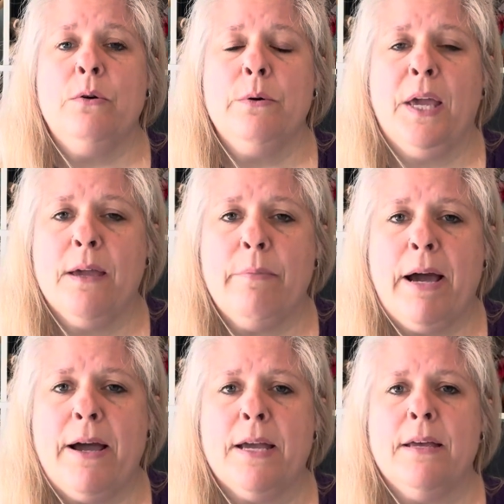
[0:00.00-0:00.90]
who came
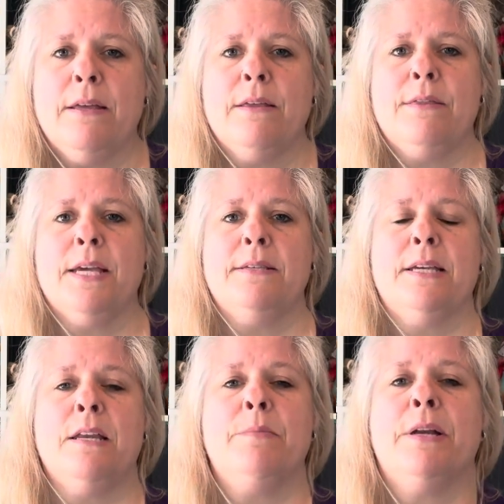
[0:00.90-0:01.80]
by. Thanks to
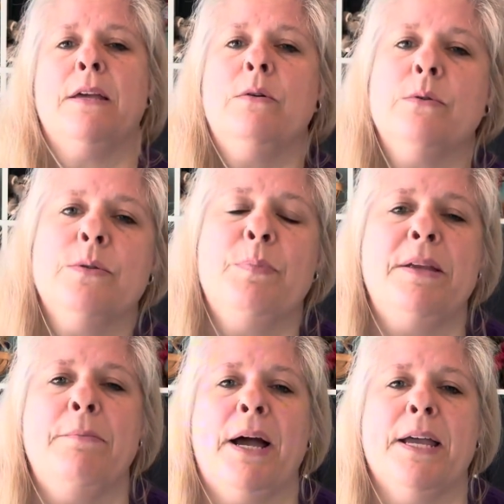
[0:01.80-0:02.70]
anybody who's
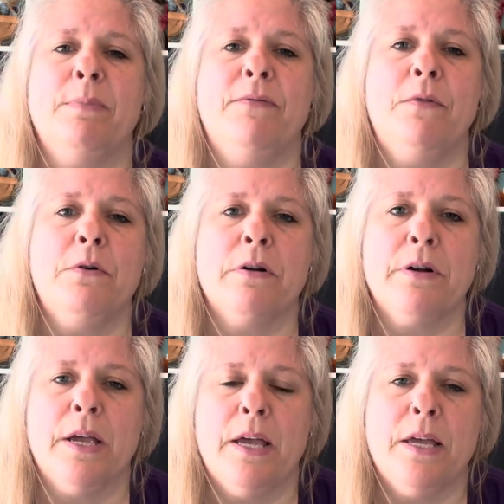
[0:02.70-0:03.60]
been by
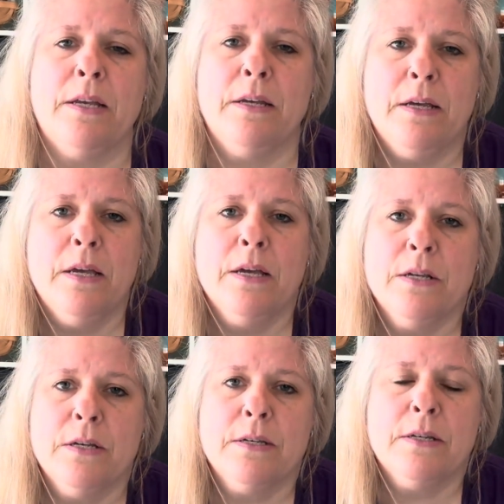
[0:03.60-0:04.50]
before and
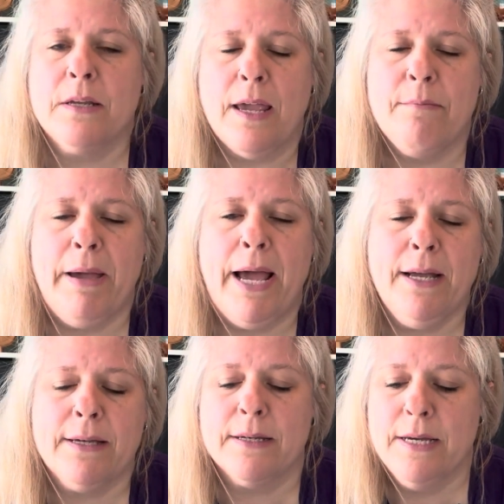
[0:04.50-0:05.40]
came
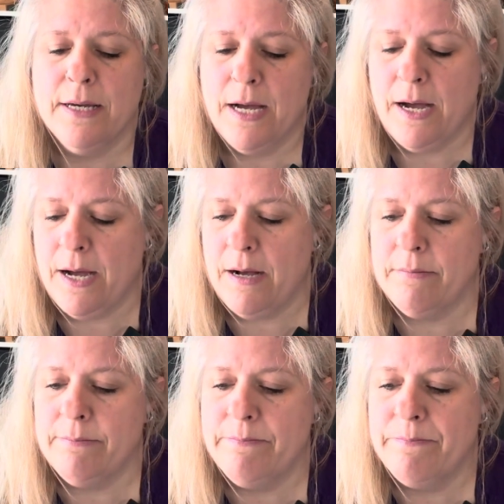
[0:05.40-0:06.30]
back.
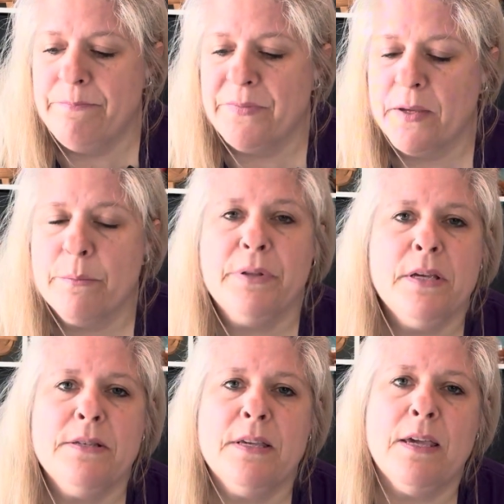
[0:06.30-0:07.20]

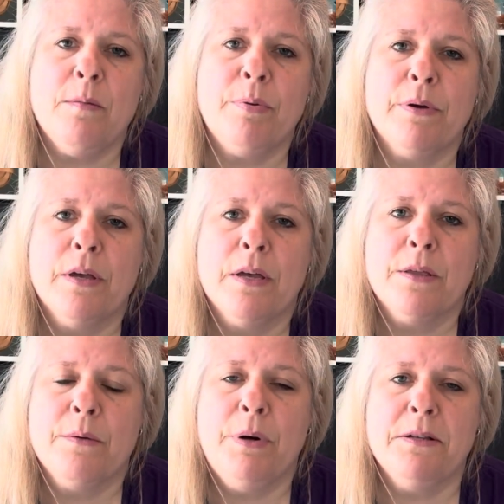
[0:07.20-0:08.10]
Please keep
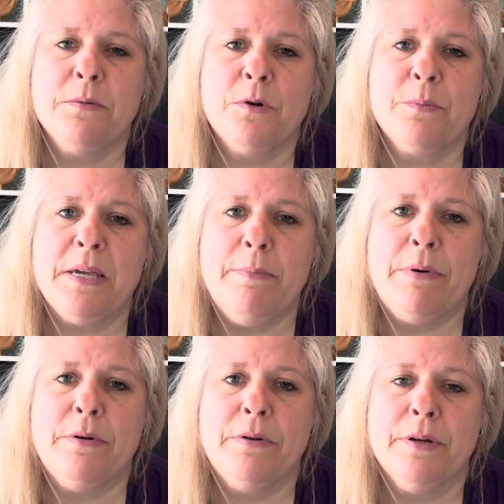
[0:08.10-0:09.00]
the Baltimore
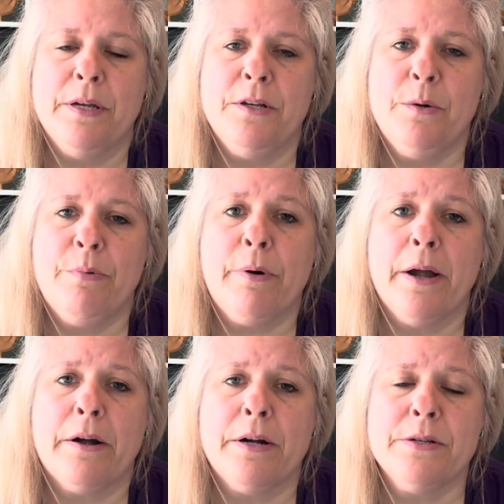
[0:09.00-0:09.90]
people in your
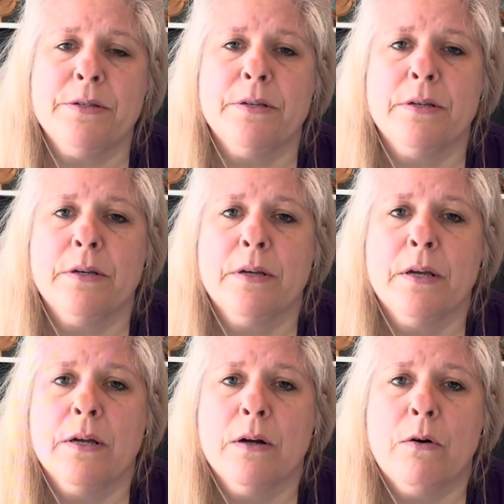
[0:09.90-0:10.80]
prayers,
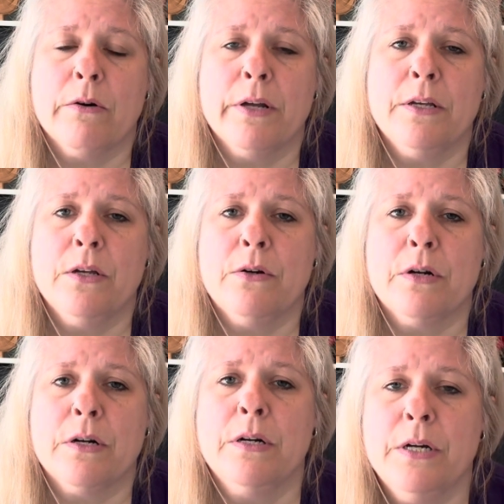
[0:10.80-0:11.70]
or in
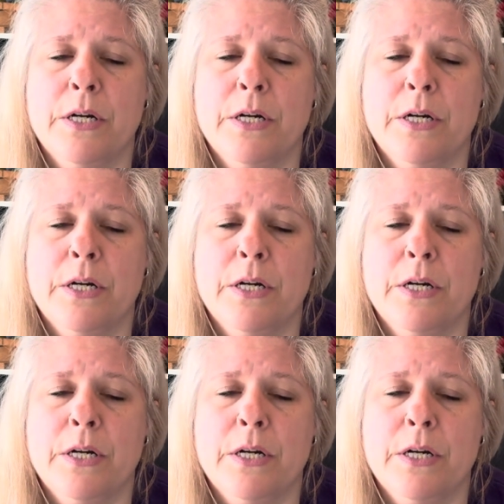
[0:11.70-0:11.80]
your